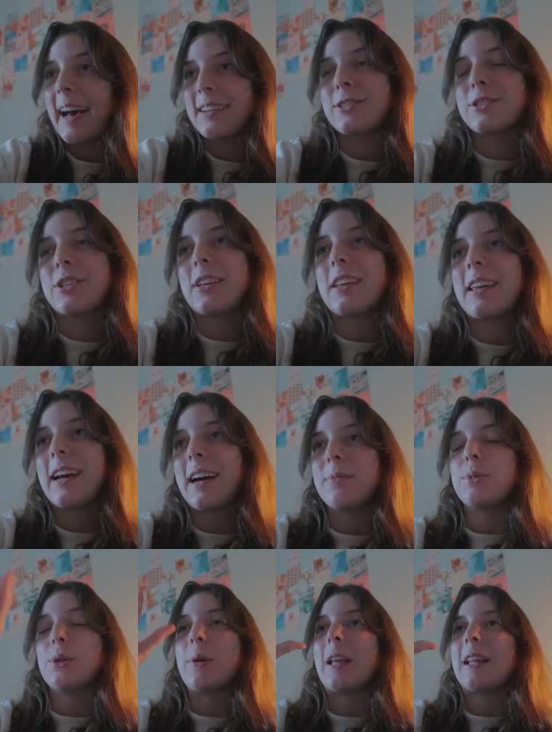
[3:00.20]
Actually,
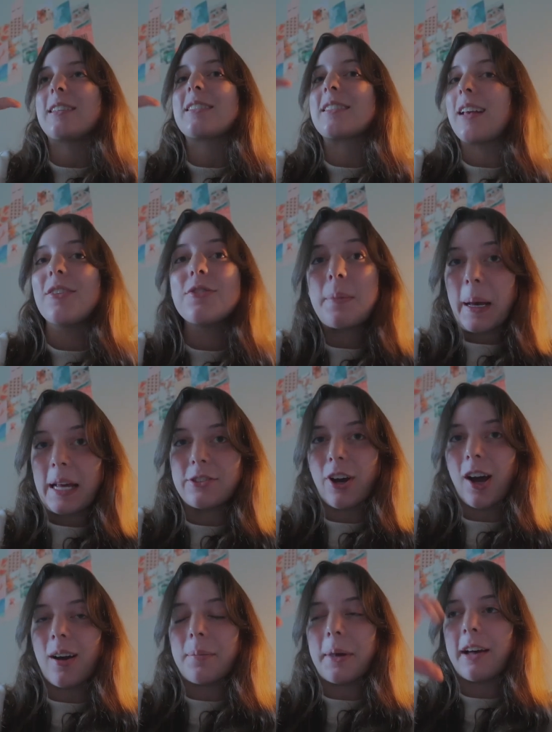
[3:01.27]
I'm doing such a bad
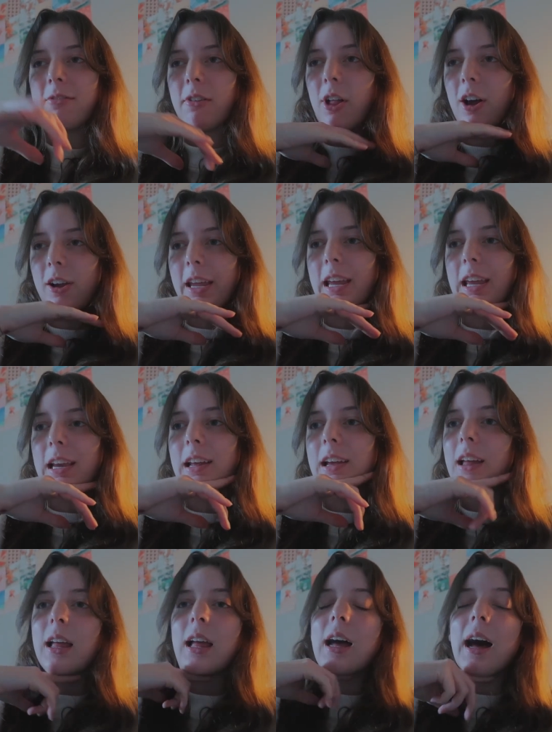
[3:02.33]
job at vlogging.
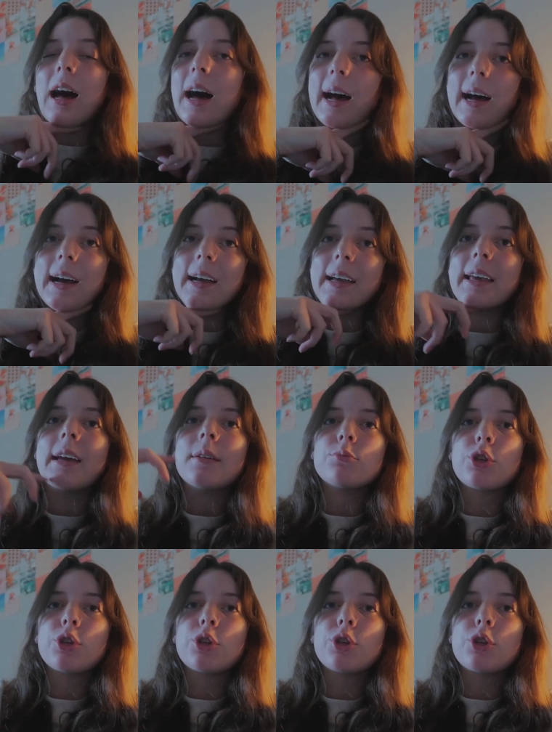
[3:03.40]
I am